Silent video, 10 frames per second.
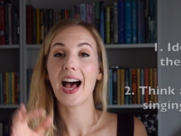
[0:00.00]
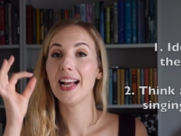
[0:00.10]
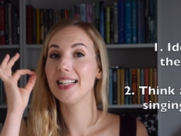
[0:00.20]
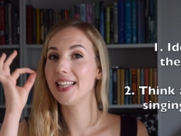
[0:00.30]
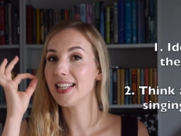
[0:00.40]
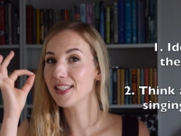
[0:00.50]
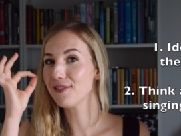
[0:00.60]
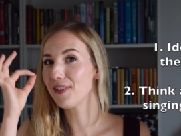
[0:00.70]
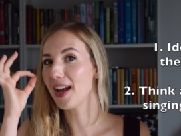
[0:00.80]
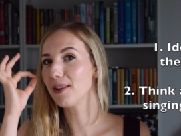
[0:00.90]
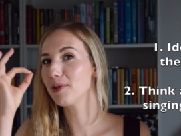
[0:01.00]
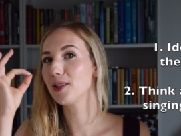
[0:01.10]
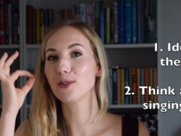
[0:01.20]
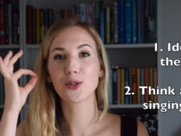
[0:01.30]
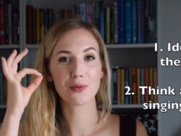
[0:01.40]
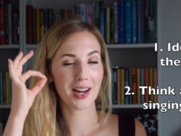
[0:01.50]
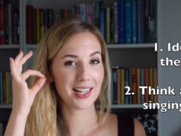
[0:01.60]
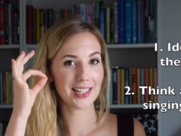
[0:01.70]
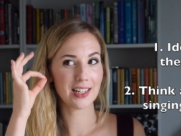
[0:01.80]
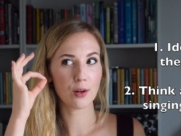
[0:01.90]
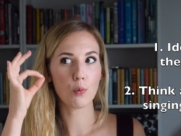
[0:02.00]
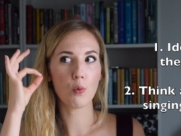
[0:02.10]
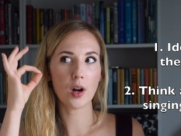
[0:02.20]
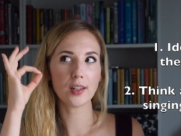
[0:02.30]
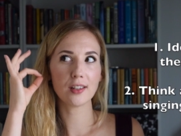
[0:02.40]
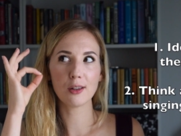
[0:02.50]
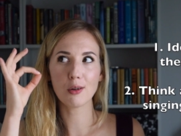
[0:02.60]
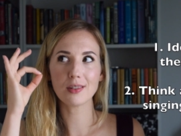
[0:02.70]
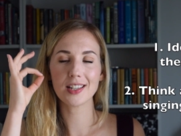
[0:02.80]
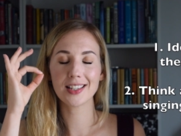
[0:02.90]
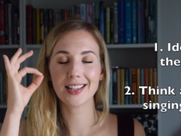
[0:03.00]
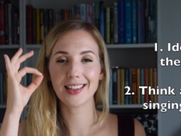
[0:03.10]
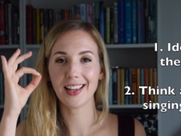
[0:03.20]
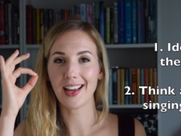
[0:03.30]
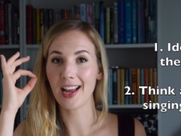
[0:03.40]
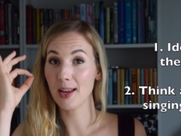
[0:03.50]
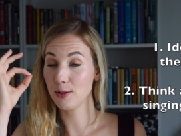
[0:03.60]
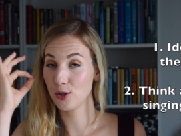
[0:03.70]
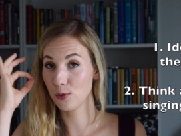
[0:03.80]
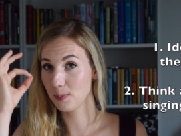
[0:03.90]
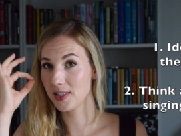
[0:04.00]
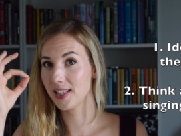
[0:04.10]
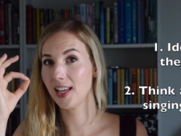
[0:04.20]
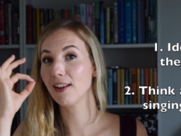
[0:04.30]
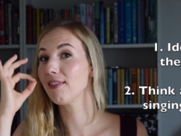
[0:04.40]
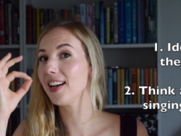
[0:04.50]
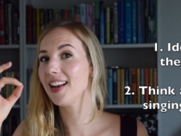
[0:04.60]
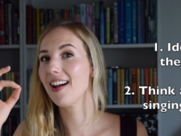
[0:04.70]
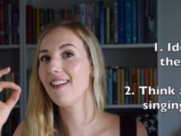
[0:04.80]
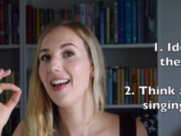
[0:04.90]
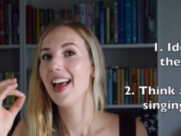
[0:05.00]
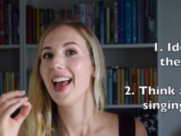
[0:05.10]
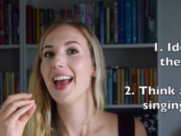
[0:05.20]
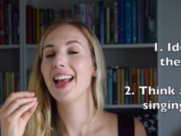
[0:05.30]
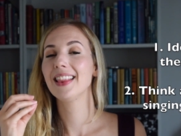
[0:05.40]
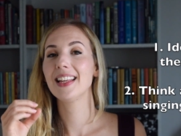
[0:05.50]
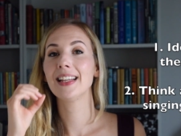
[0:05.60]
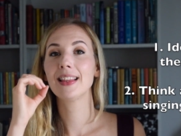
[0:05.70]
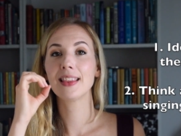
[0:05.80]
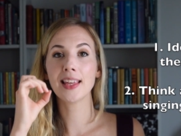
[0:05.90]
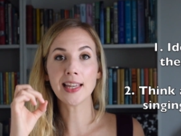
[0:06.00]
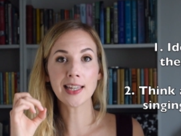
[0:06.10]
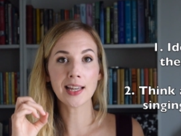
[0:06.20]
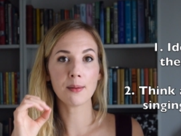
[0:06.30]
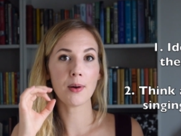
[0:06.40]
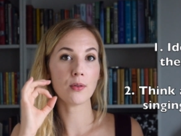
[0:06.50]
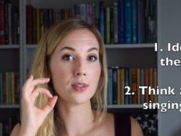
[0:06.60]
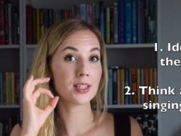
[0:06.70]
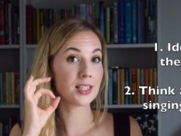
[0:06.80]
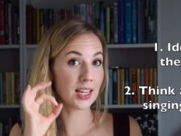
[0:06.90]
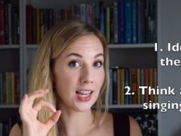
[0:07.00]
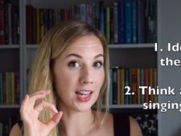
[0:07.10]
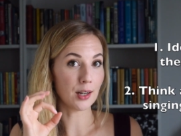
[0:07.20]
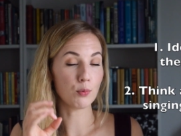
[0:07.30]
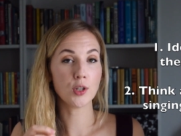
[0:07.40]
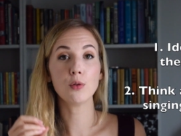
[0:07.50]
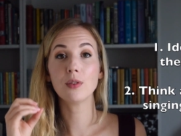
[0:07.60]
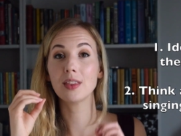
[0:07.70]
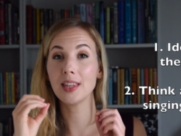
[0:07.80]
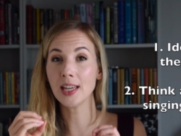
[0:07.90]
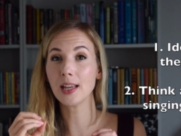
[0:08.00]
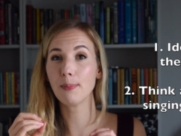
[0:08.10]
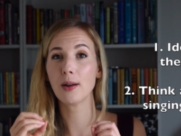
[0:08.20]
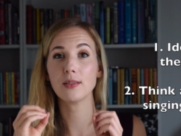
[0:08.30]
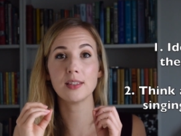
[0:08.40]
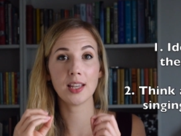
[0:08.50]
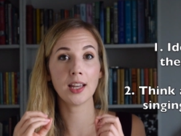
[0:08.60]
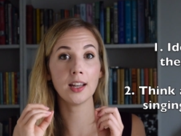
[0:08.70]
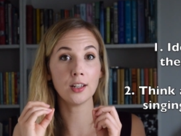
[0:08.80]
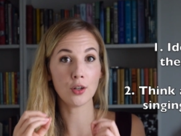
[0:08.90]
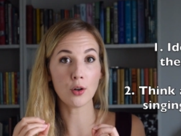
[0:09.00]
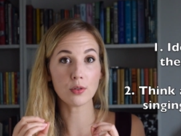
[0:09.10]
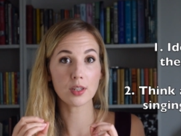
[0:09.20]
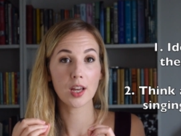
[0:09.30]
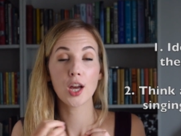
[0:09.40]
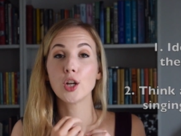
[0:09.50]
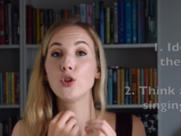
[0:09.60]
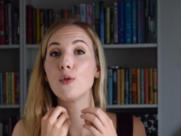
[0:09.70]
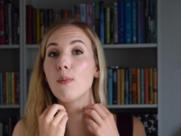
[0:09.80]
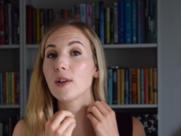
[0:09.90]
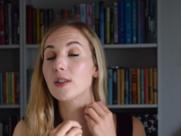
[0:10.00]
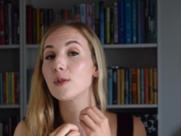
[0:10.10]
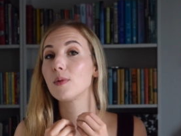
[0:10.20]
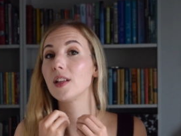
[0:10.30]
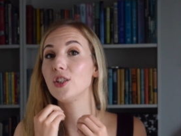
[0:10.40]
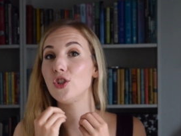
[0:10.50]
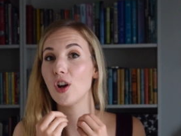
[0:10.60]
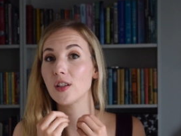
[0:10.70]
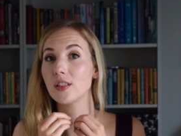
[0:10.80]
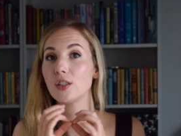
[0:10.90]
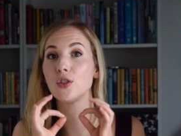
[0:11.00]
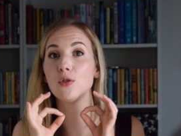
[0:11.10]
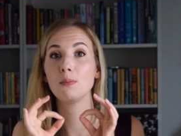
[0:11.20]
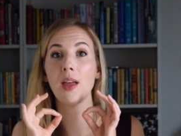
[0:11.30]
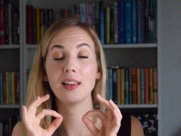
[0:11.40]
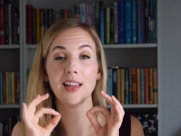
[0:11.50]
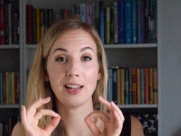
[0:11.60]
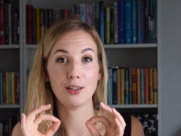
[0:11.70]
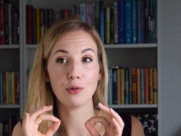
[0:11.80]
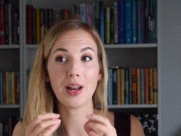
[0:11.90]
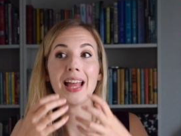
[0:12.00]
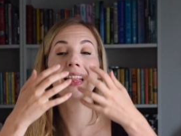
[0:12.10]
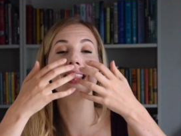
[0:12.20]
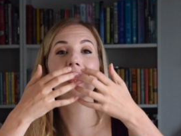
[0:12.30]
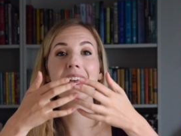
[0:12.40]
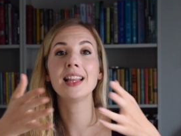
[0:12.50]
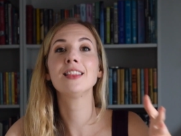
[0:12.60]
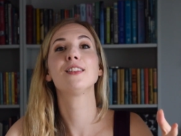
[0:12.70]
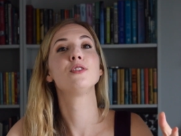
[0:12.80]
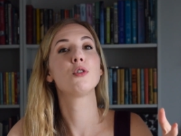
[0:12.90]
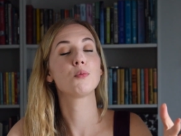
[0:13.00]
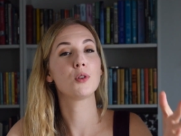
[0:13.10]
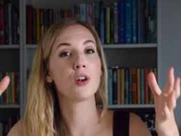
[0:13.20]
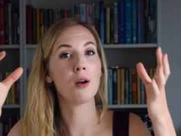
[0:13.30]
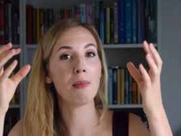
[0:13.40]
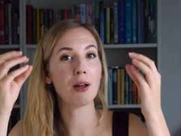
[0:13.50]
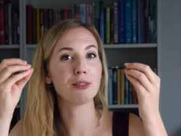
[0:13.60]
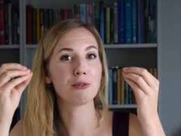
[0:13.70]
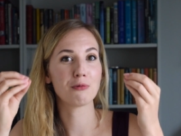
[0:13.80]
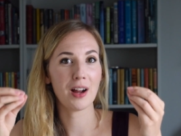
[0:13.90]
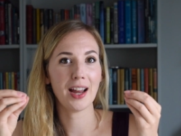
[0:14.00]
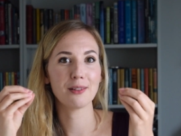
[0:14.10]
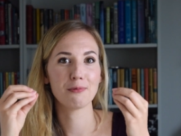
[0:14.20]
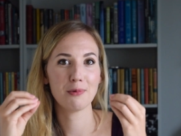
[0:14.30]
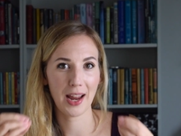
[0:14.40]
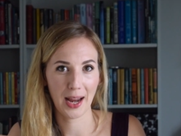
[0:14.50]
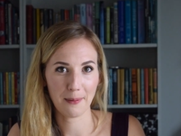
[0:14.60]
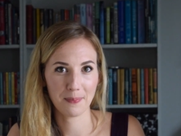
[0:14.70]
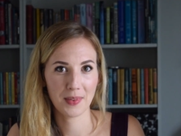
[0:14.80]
identifying with your trained ear what note is it that I should be singing right now, and then thinking about singing it. When you think about singing a note, your muscles will adjust to make that note, and then the note will come out the right way.